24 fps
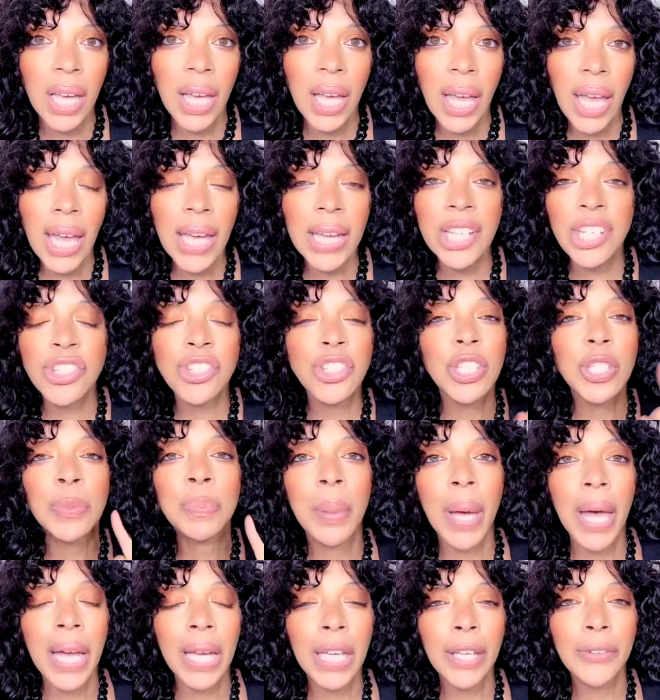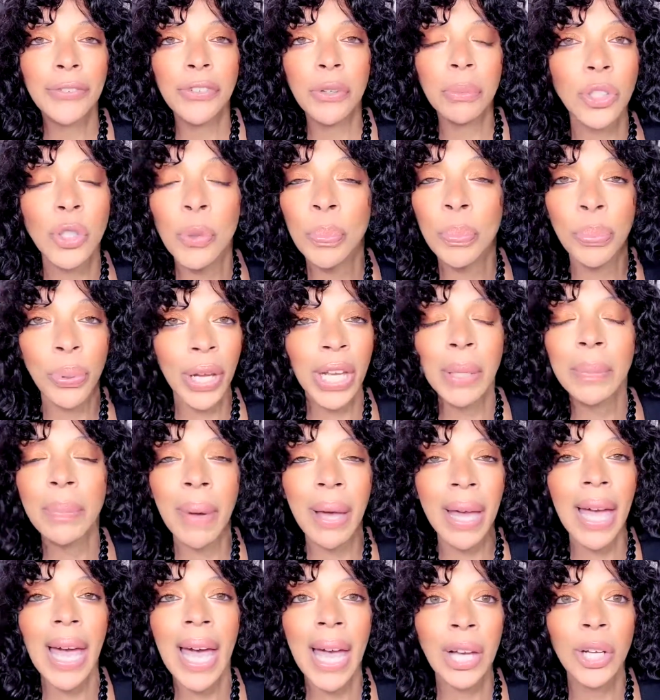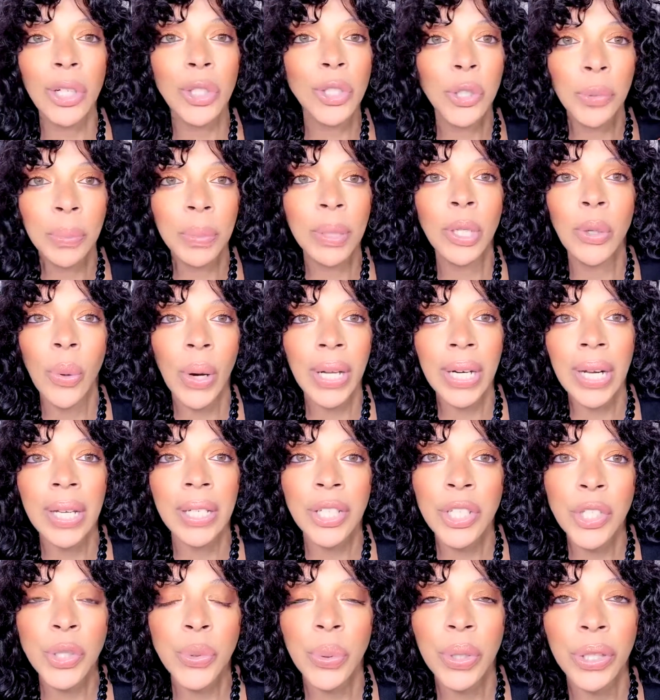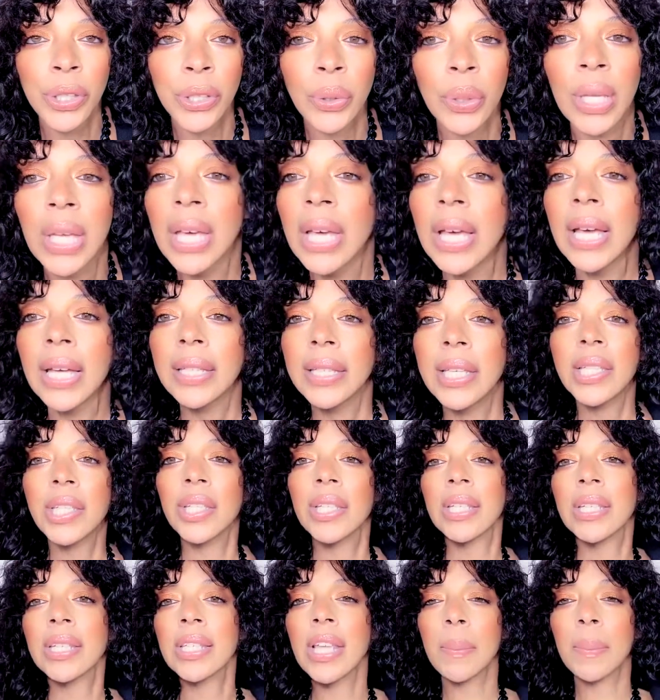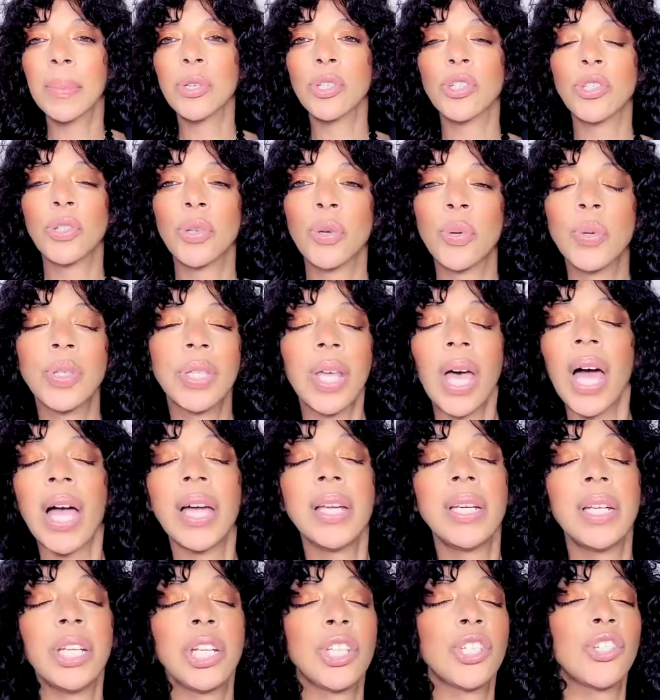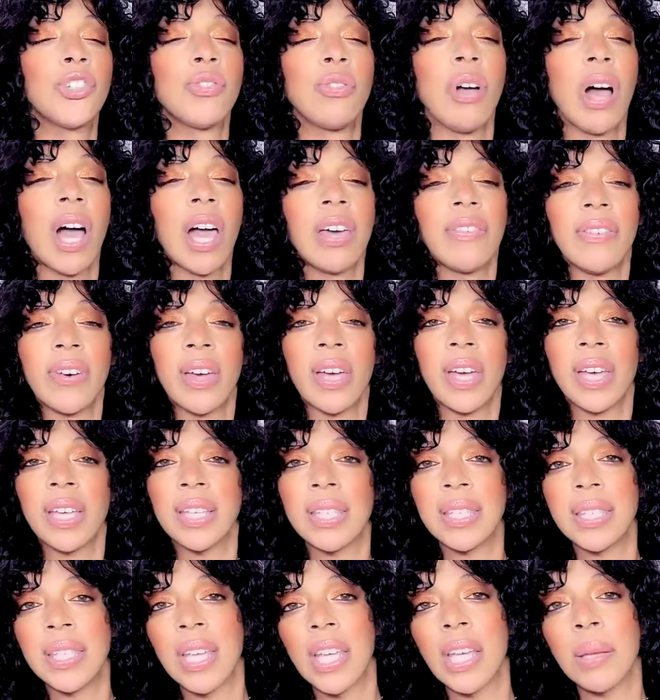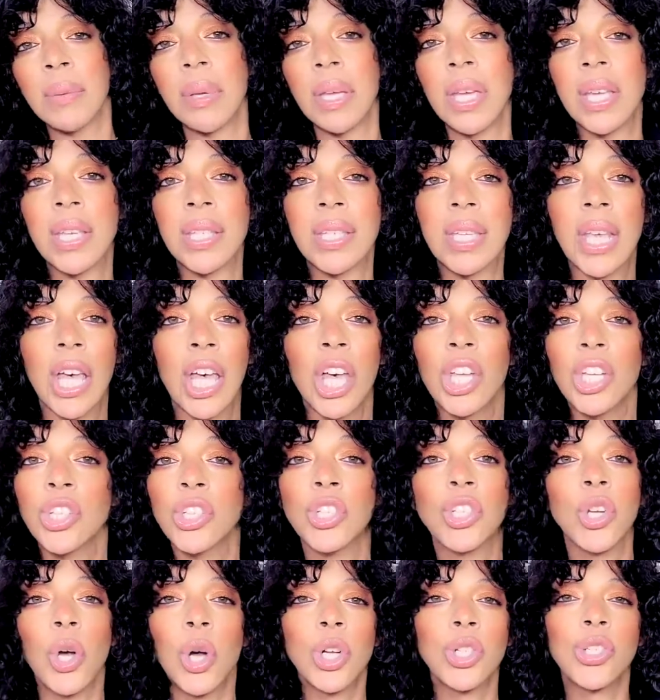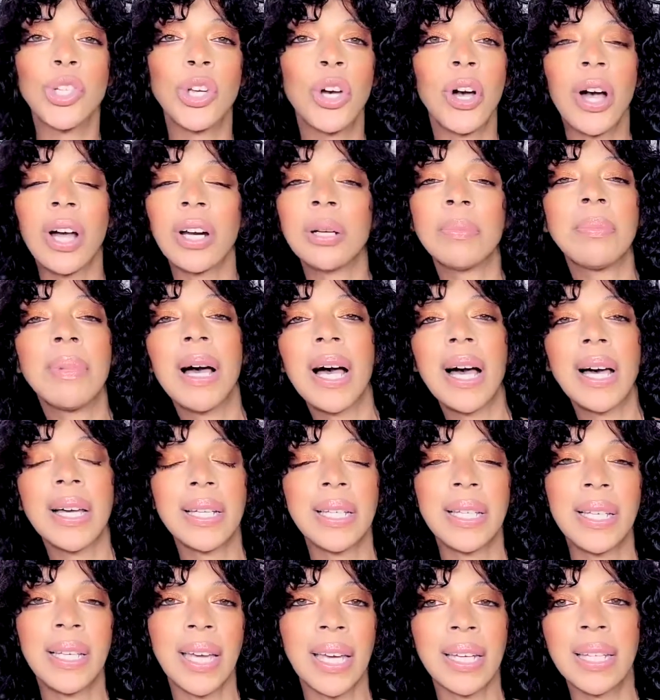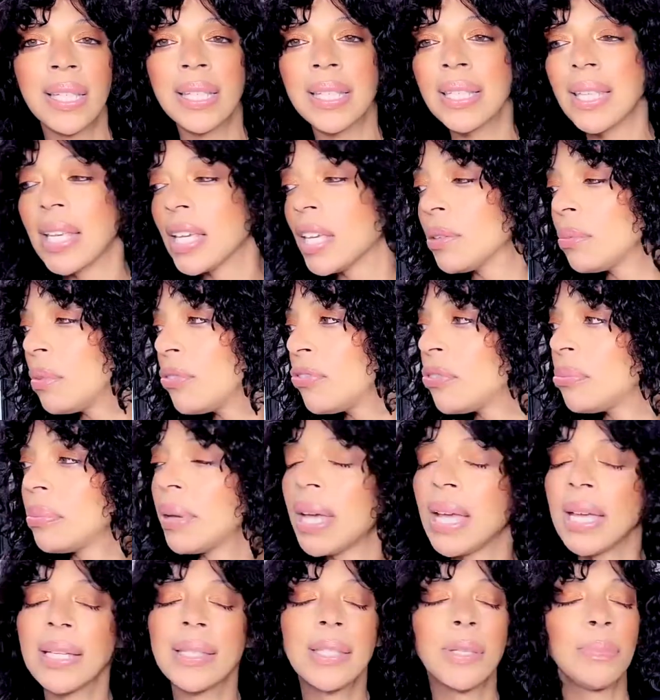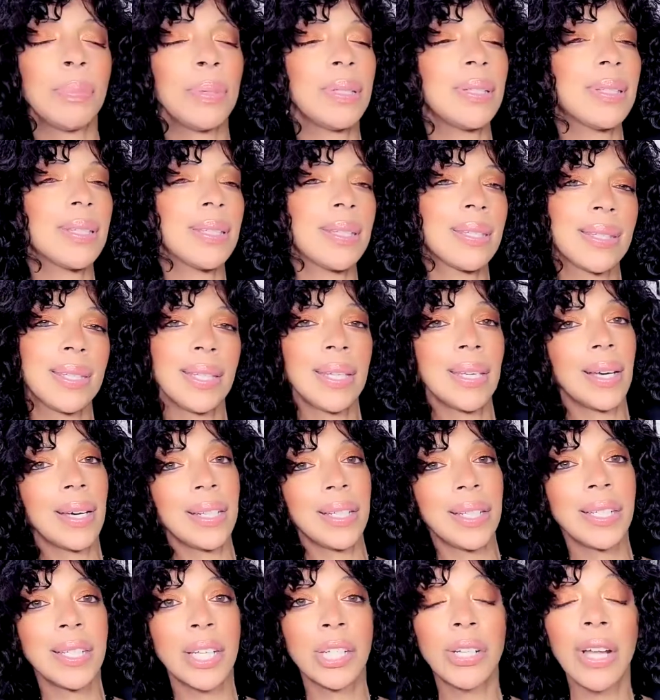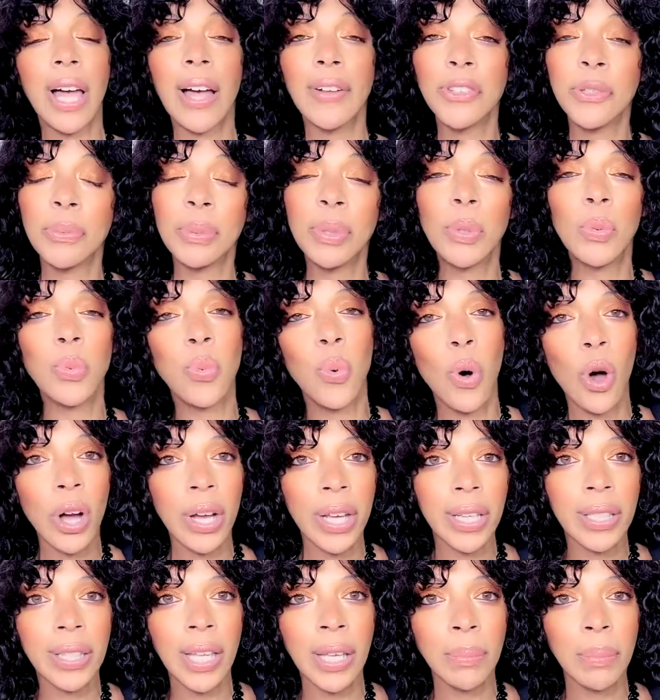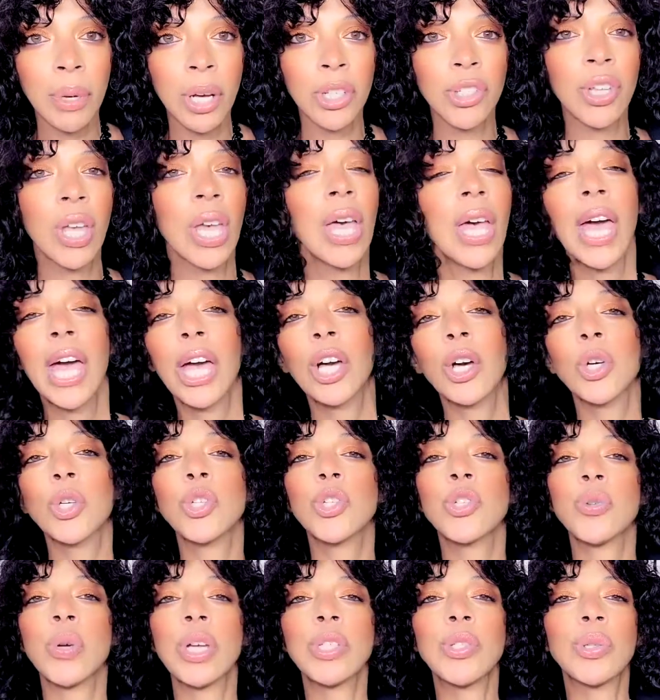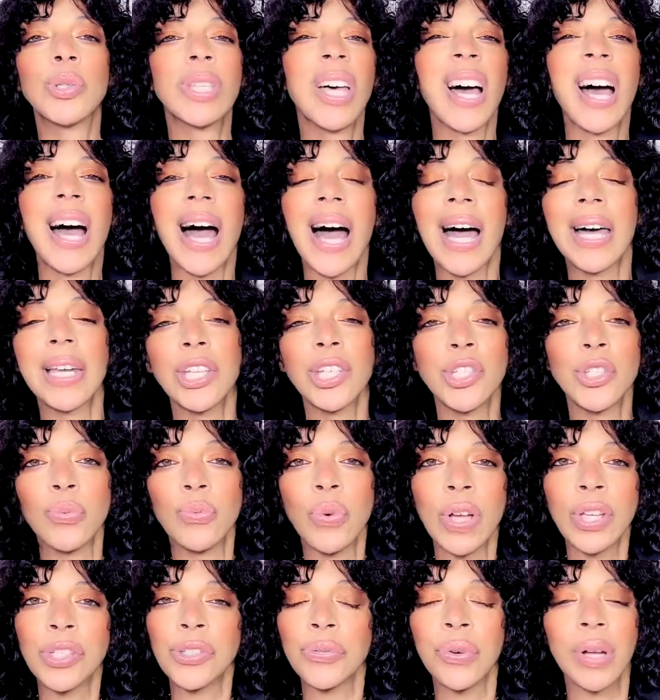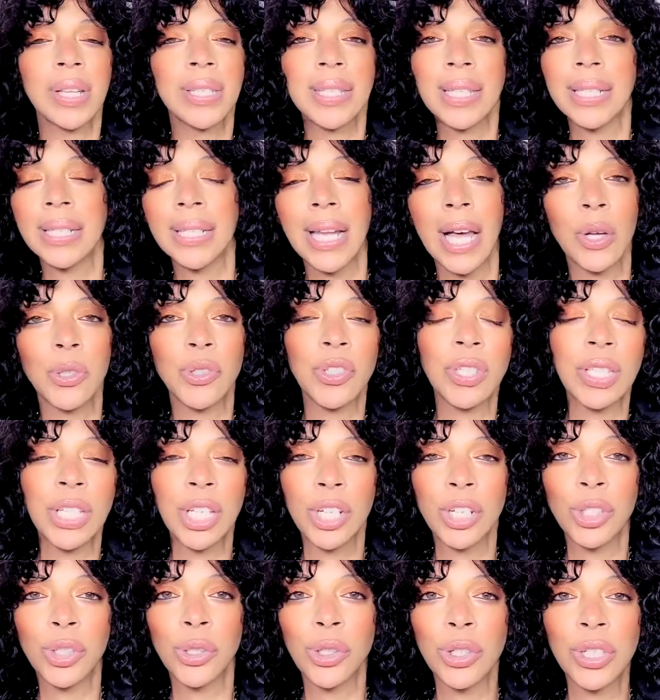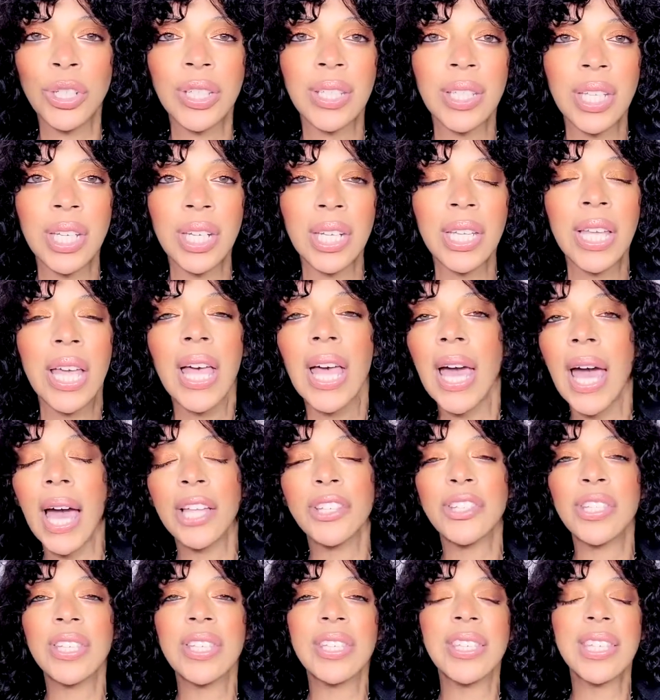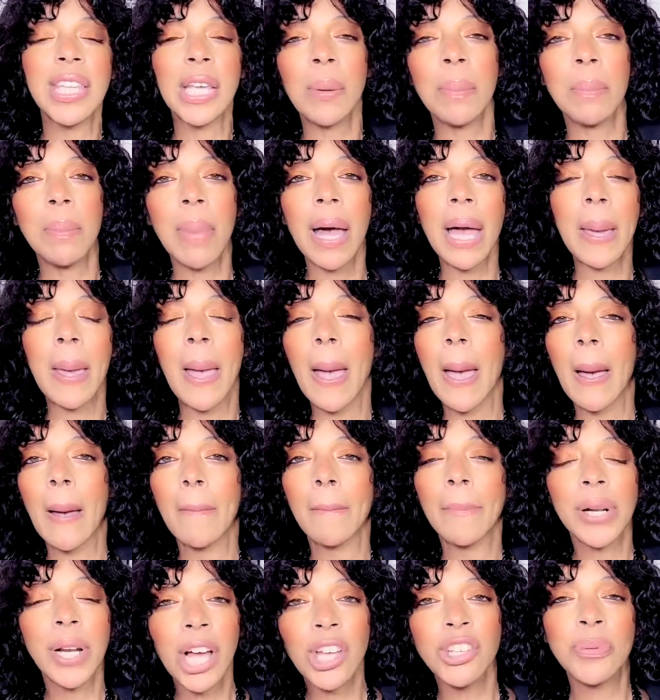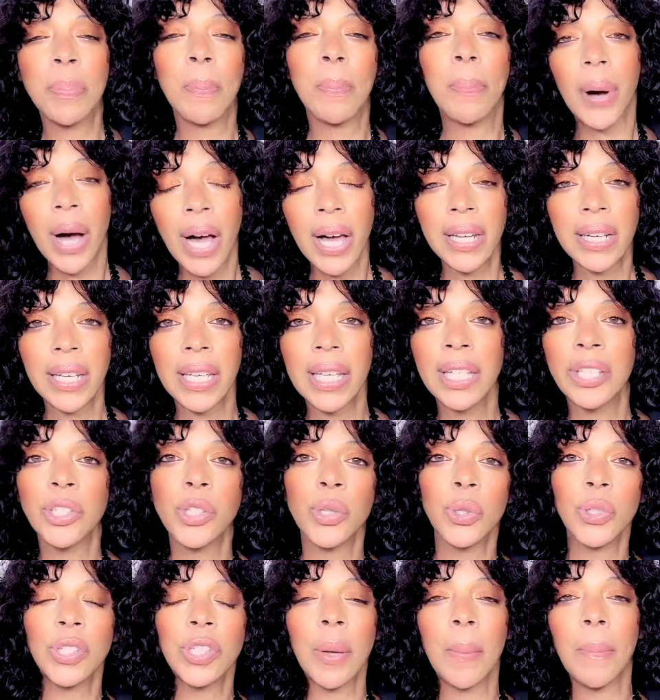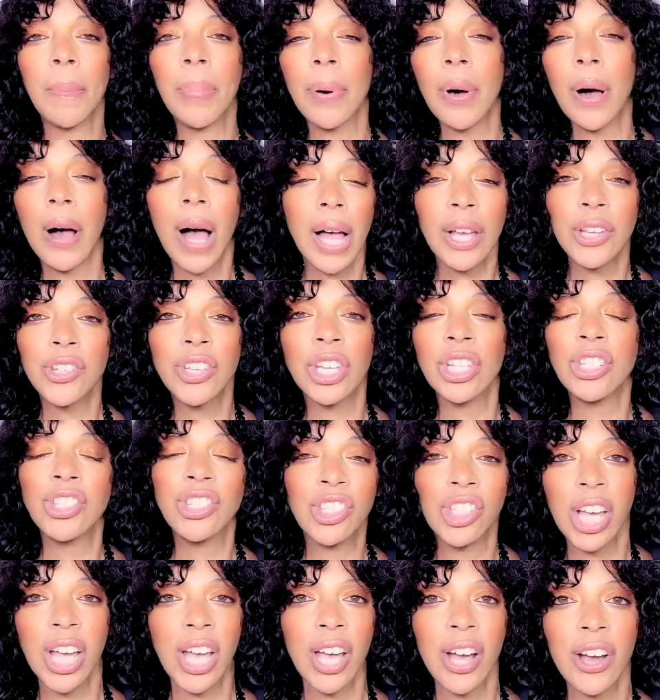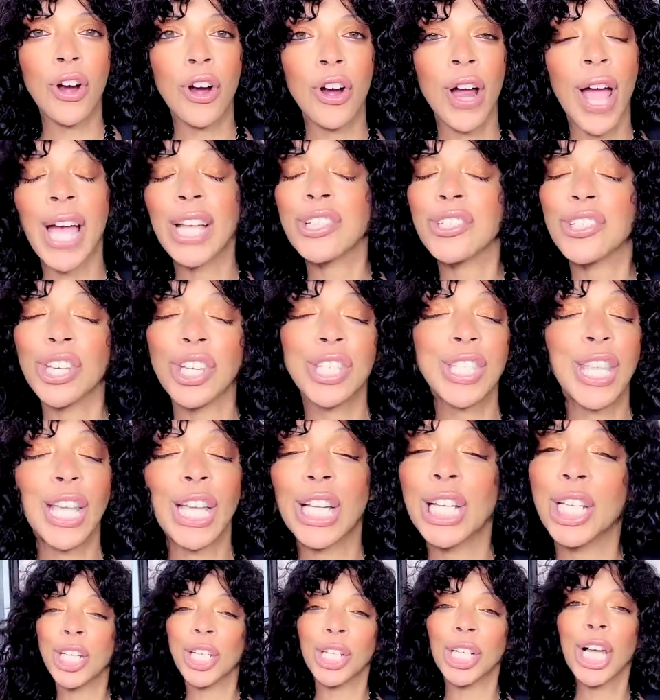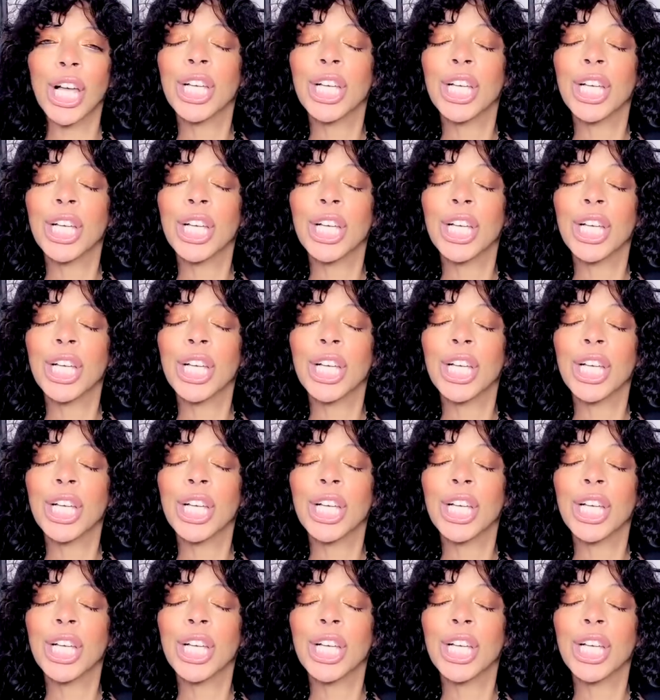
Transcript: It is just begging for me to break my ankle, to be quite honest with you. These are the type of shoes that I need a driver. His name is Giorgio Armani, and he's taking me from A to B to C, honey. And I don't have to be walking that much and go straight to the hottest restaurants and lounges here in New York City and just sit my plush butt into some plush chair and just look